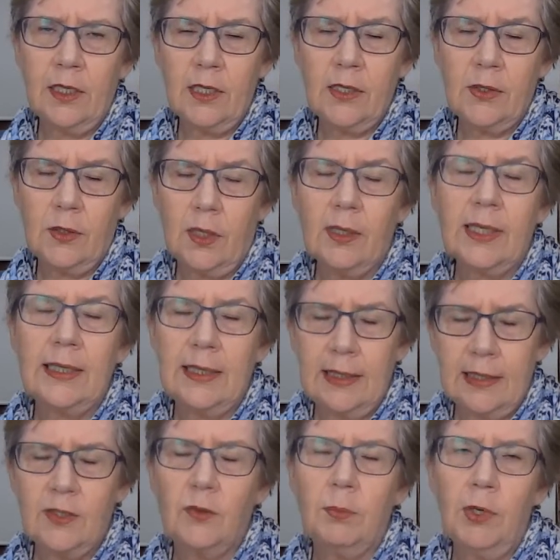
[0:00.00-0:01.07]
and I thought I'll get
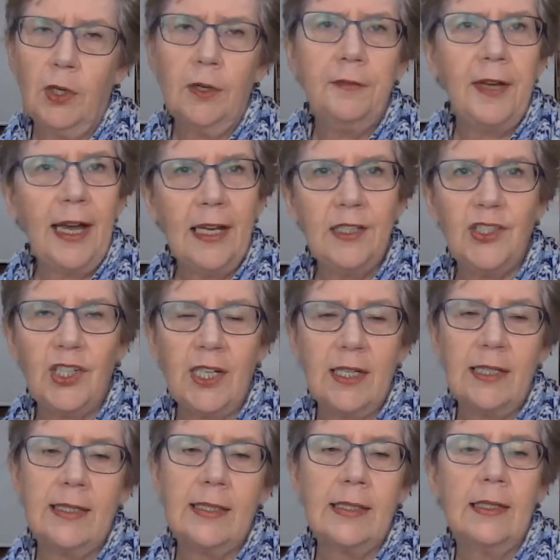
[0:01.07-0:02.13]
an extra block of hard
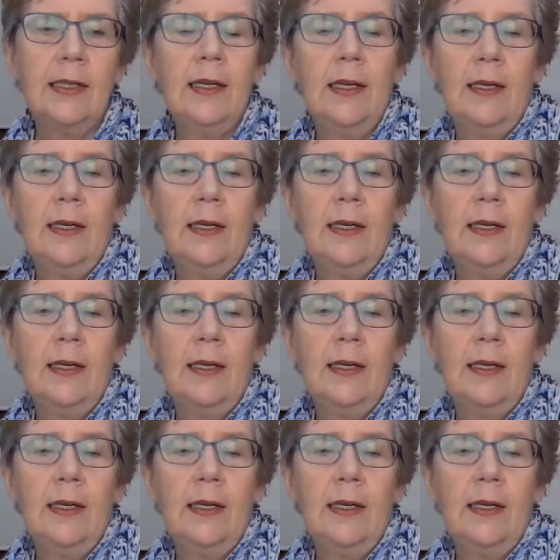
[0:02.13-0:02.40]
cheese.